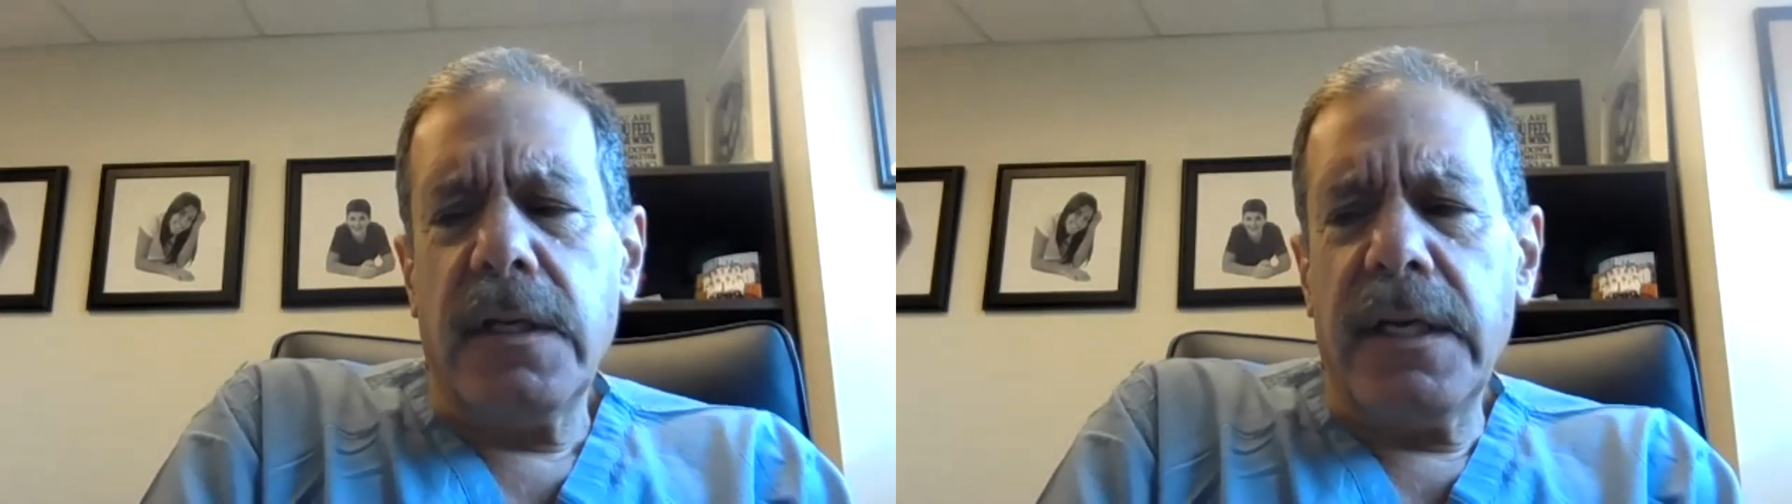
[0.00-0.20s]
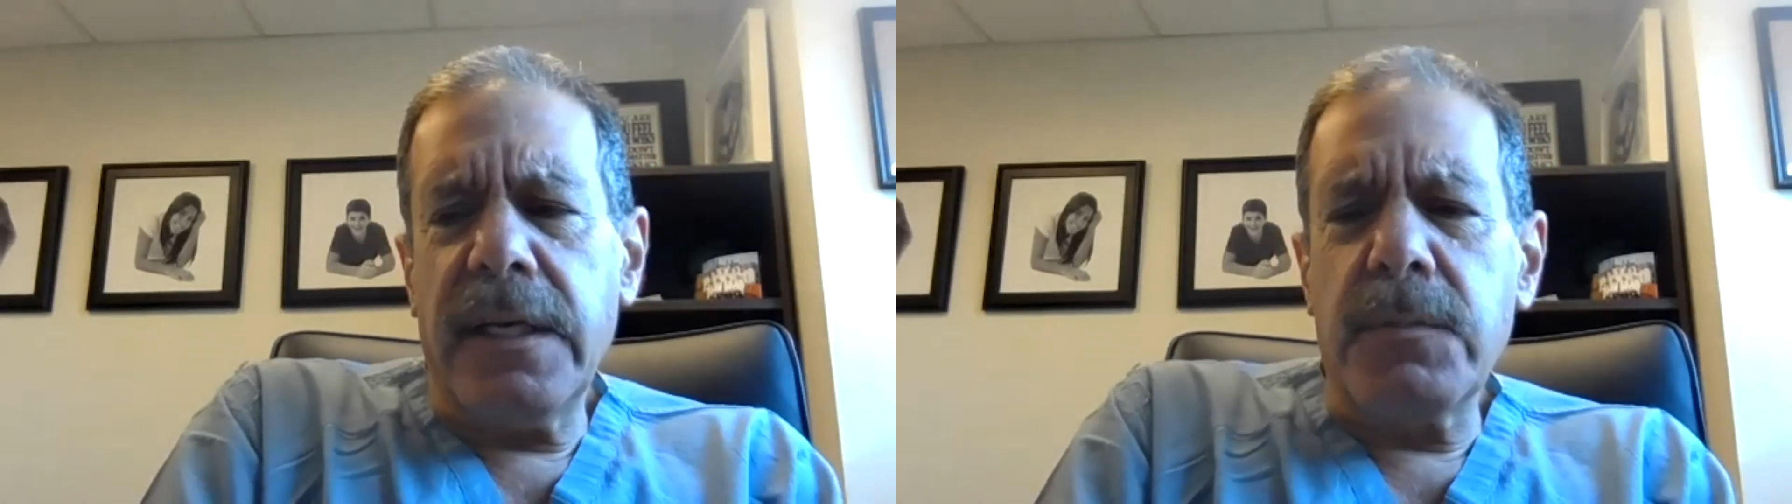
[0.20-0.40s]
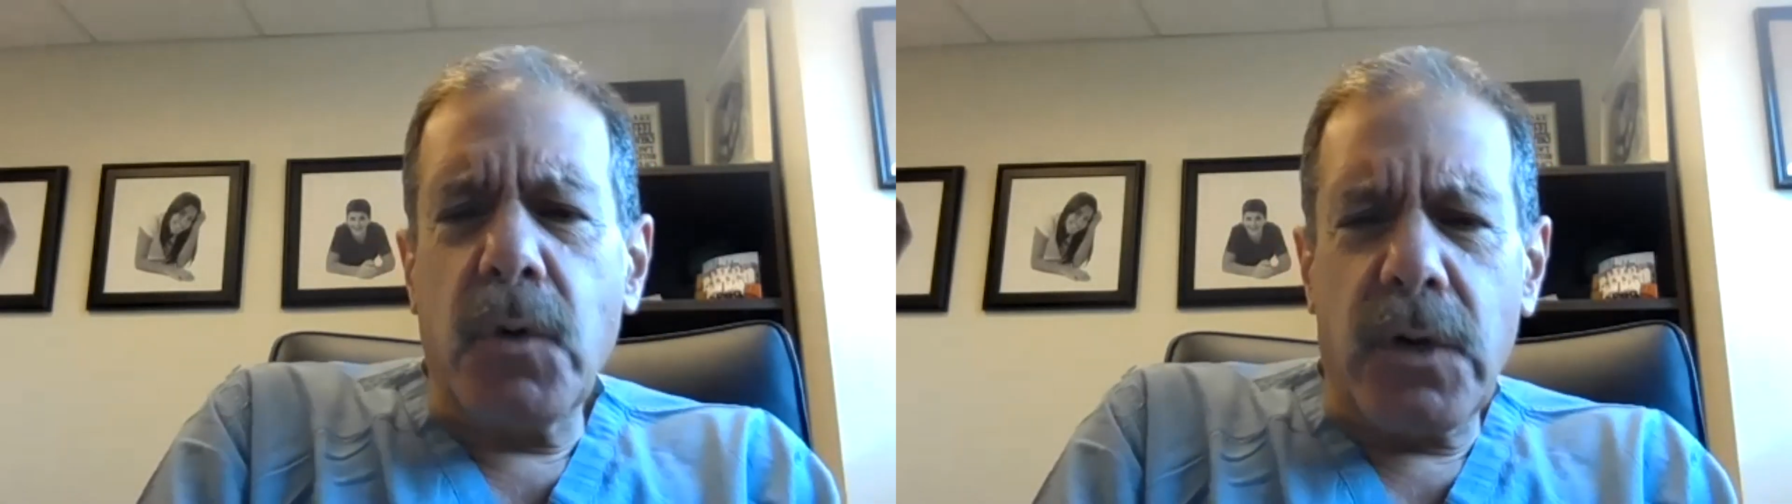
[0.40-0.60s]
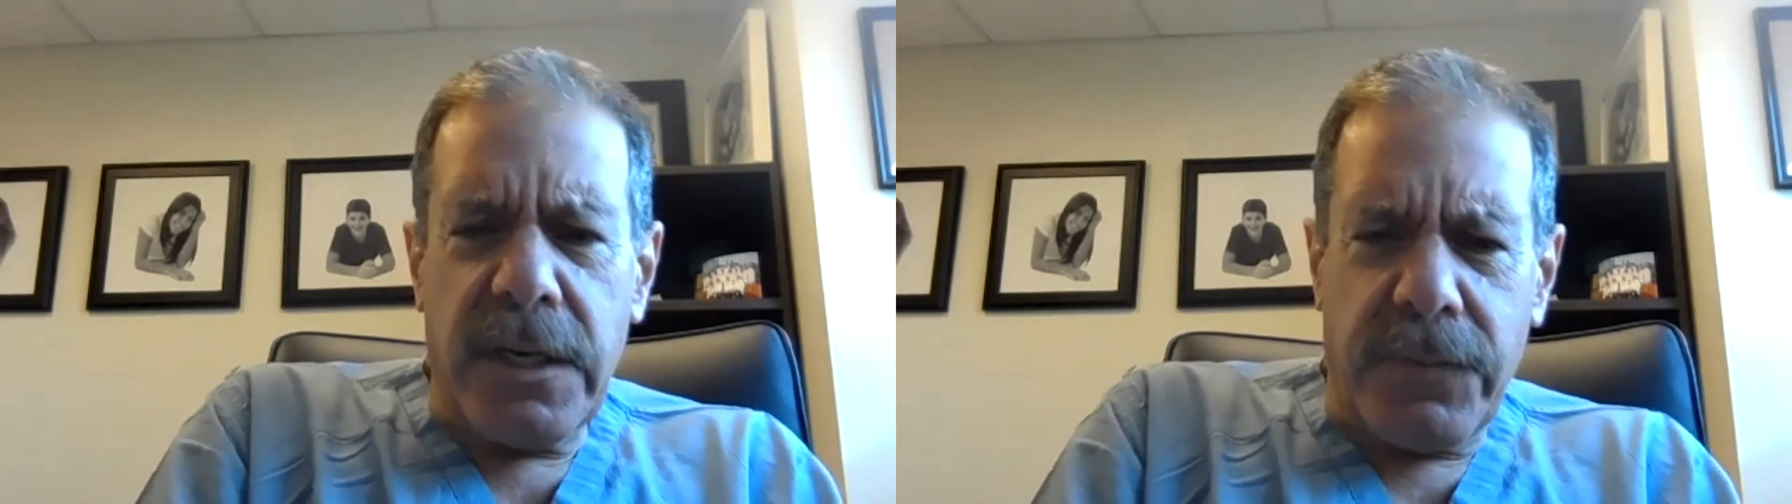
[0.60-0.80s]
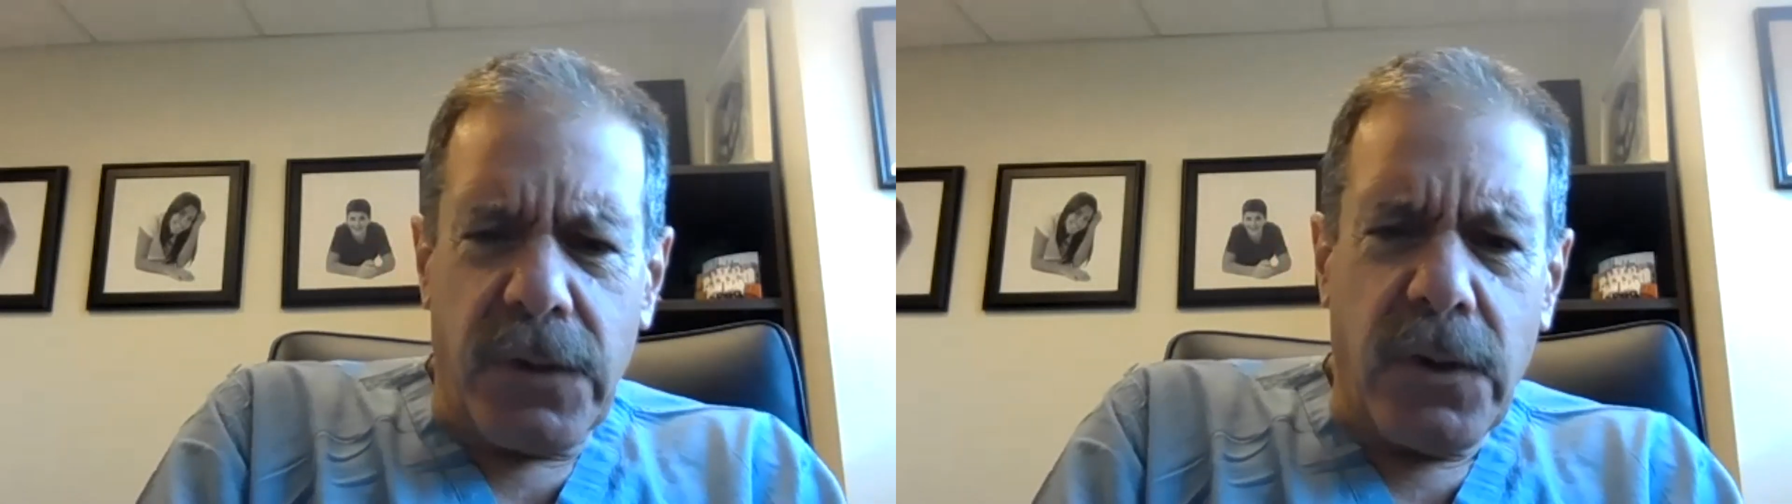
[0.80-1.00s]
is more
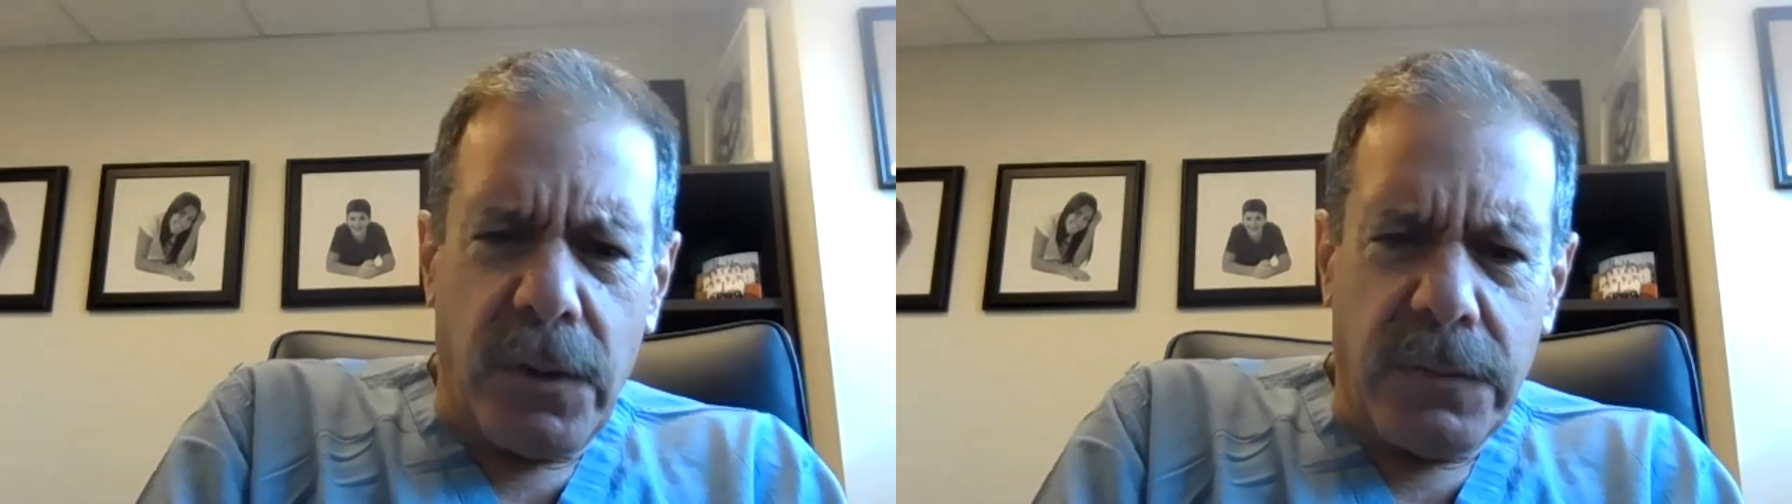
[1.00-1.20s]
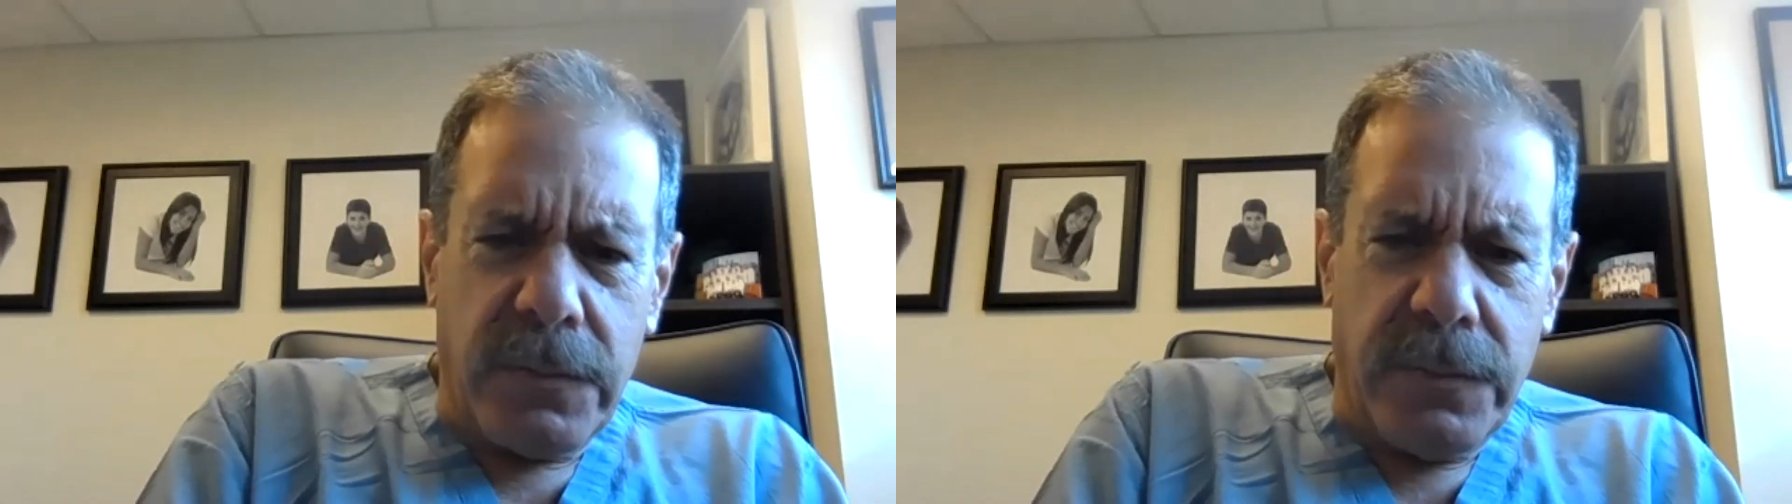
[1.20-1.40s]
difficult